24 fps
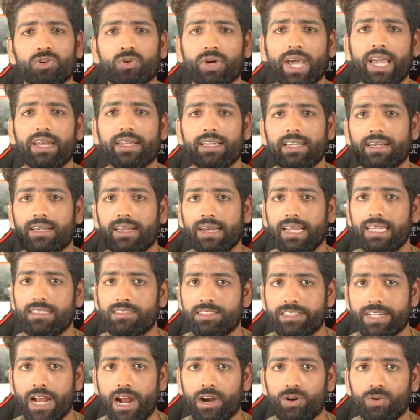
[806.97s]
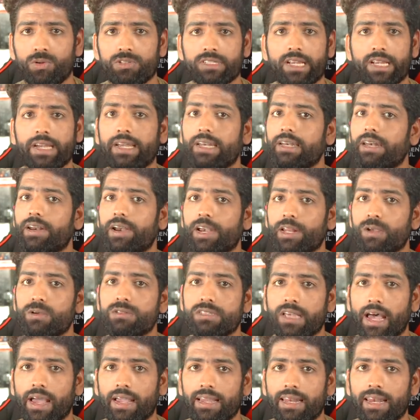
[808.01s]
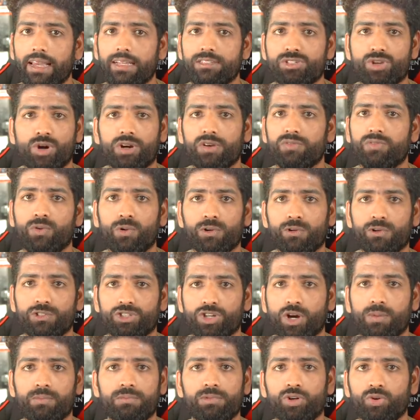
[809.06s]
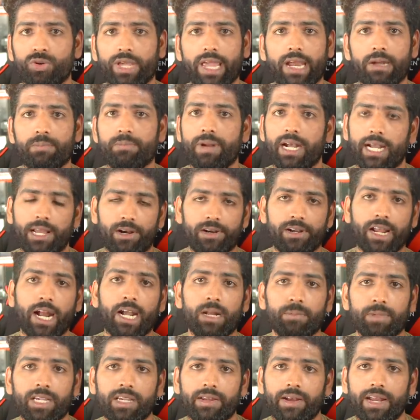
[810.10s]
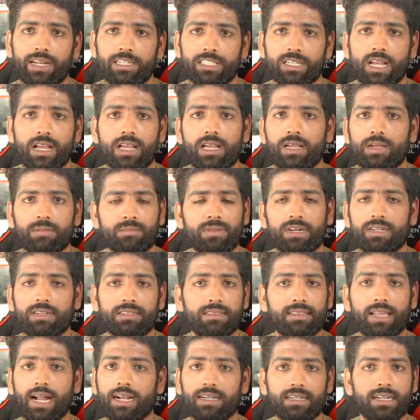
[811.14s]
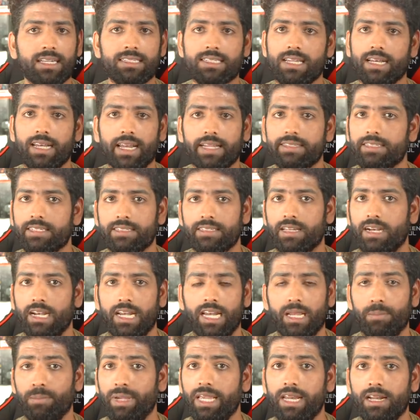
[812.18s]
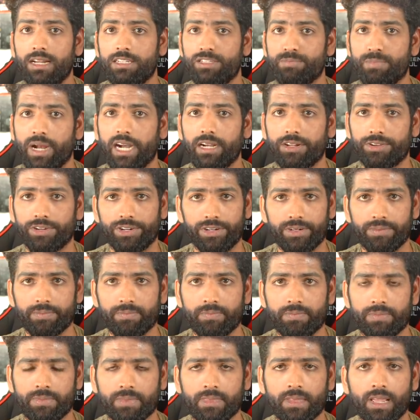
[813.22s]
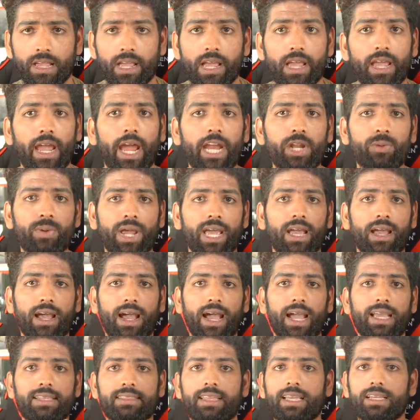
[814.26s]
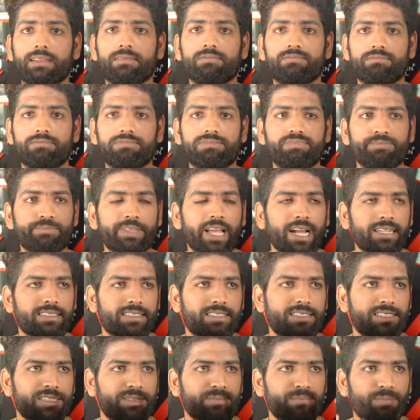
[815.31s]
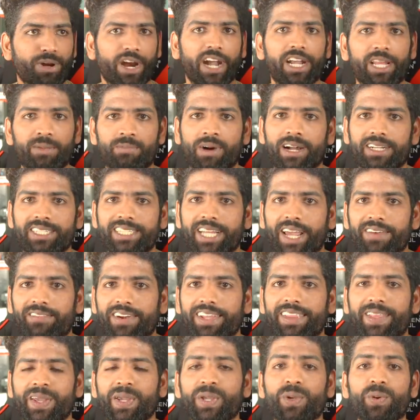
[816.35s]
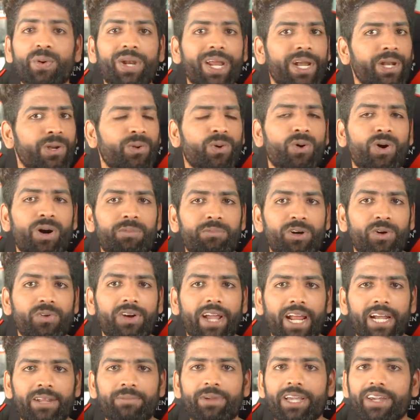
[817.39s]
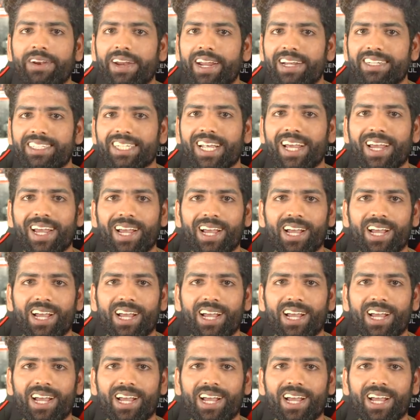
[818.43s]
You can increase shadows and reduce highlights on Photoshop to get better dynamic range, but that doesn't necessarily mean it's better. Anyway, I think that's pretty much everything you need to know about dynamic range.